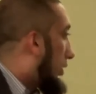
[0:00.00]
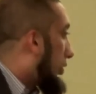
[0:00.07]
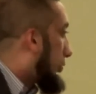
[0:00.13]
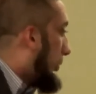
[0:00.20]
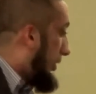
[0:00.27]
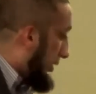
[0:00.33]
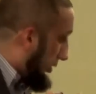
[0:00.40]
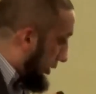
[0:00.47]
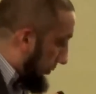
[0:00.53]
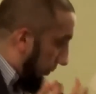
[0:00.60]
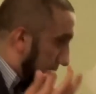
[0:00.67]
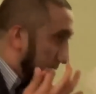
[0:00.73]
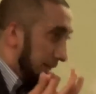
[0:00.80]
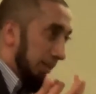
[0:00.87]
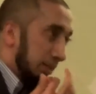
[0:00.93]
girls want to look
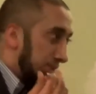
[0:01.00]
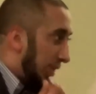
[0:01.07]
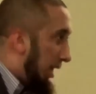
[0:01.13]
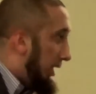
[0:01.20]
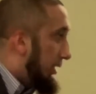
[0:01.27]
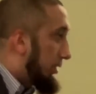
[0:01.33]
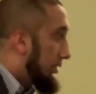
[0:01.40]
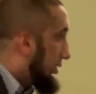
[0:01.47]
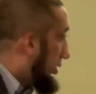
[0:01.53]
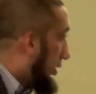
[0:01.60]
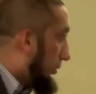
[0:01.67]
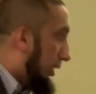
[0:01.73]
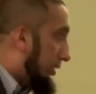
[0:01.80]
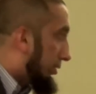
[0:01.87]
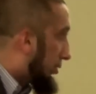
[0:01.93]
pretty, that's fine. You
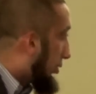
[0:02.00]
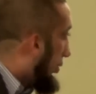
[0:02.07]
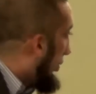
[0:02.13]
know what?